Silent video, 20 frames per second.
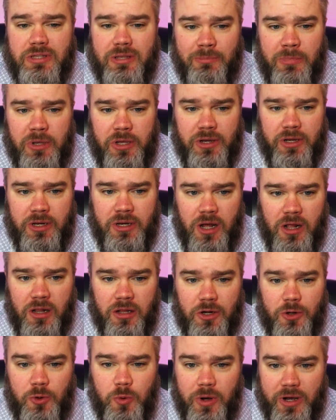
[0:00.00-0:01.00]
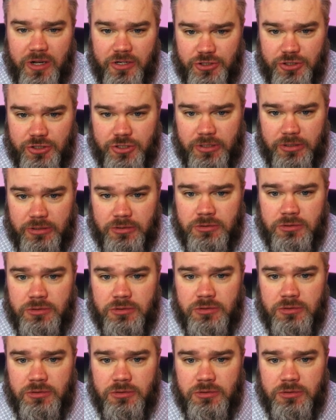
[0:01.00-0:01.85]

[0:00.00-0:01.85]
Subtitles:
the $1 million question.